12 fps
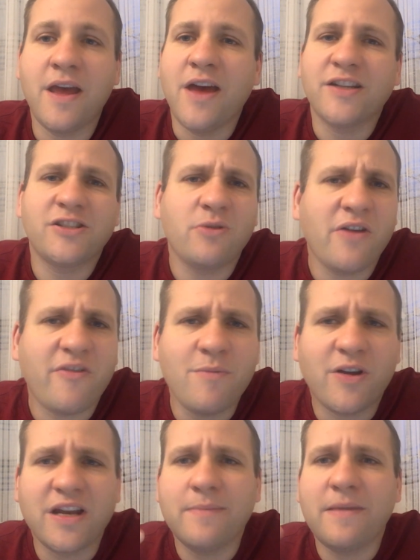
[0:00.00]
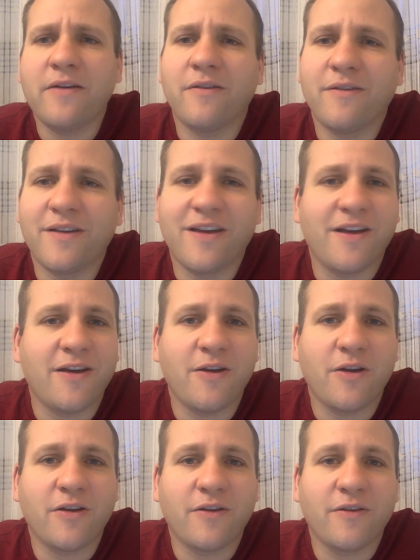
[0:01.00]
Sorry if I'm looking a bit
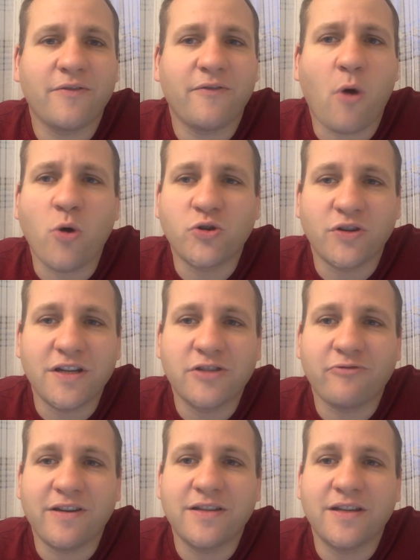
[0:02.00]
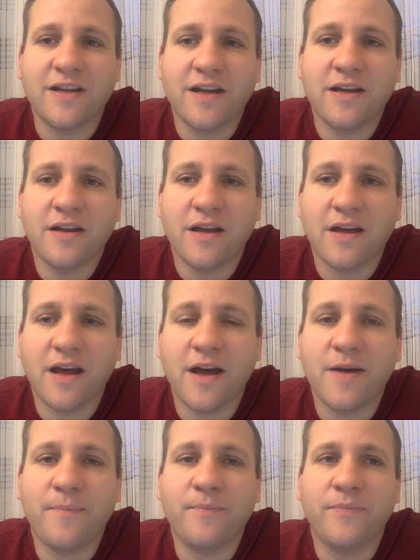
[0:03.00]
odd on the screen today.
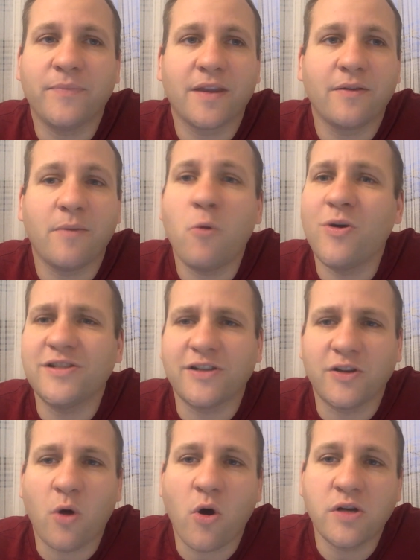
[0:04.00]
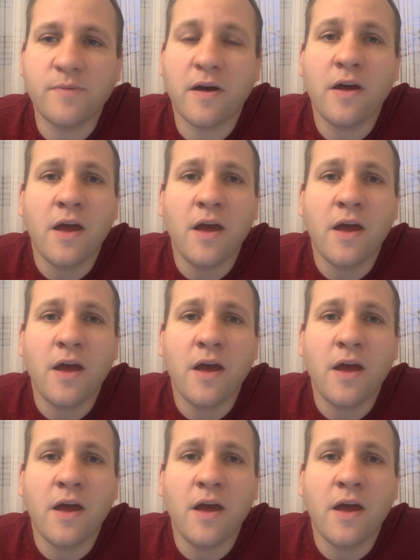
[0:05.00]
I'm always looking odd, but